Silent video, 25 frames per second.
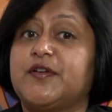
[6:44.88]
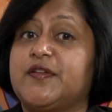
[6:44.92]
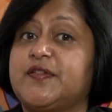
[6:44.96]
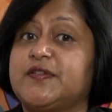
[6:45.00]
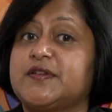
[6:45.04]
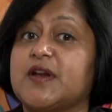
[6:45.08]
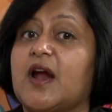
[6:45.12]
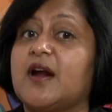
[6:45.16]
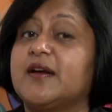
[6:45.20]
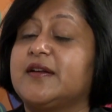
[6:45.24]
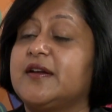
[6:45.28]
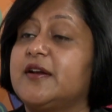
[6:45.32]

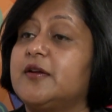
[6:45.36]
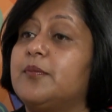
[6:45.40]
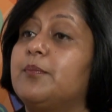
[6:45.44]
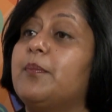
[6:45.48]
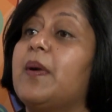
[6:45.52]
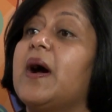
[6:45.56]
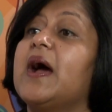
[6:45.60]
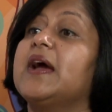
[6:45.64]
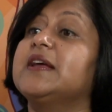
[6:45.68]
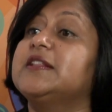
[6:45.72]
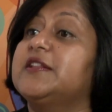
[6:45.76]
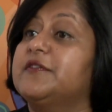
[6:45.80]
started
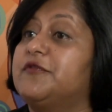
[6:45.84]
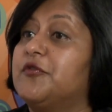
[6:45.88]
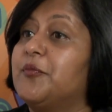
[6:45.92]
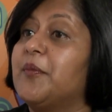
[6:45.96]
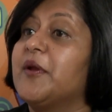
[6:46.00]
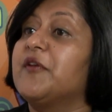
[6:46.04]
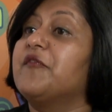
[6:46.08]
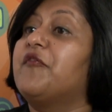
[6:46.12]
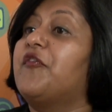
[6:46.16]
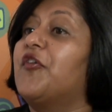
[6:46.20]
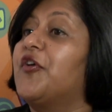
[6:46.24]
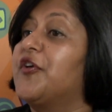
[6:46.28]
by the
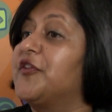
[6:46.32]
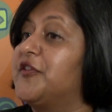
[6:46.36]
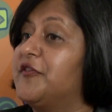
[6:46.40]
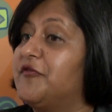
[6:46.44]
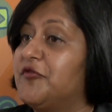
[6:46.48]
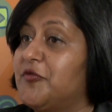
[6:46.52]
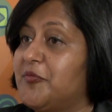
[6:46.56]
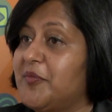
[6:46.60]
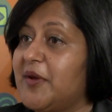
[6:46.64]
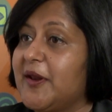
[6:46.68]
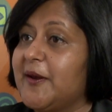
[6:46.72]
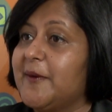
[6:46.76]
women for the
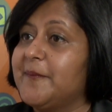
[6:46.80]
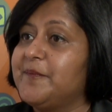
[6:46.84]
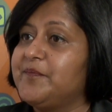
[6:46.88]
women.